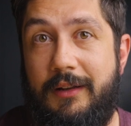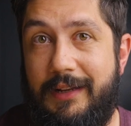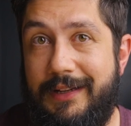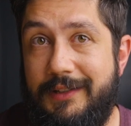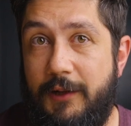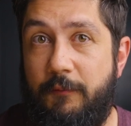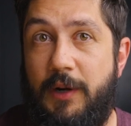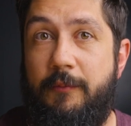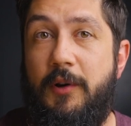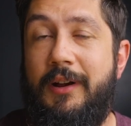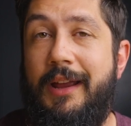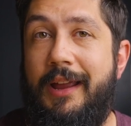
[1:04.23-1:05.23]
testing
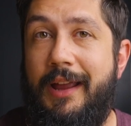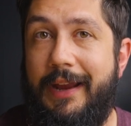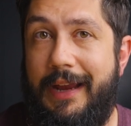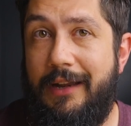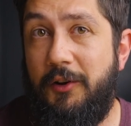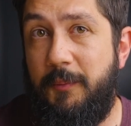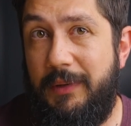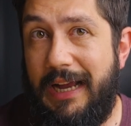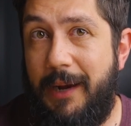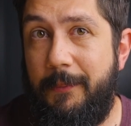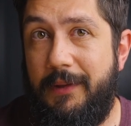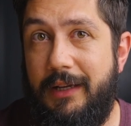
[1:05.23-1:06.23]
framework cannot be
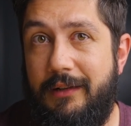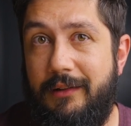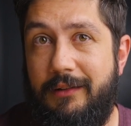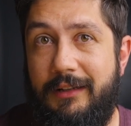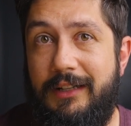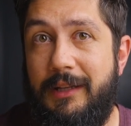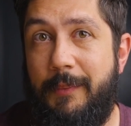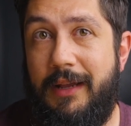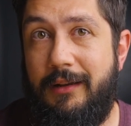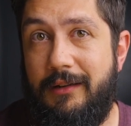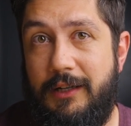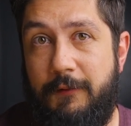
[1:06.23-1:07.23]
updated
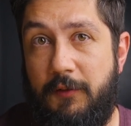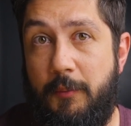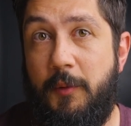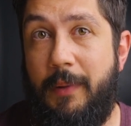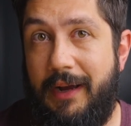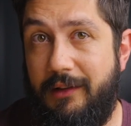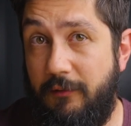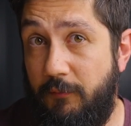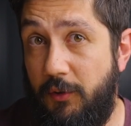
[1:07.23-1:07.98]
independently from your Python